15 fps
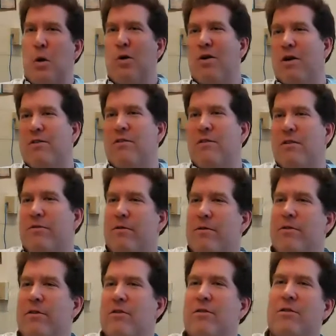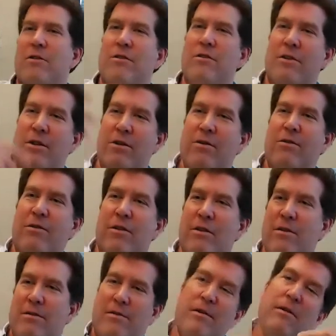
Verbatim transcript: across the different resistors. Here's the,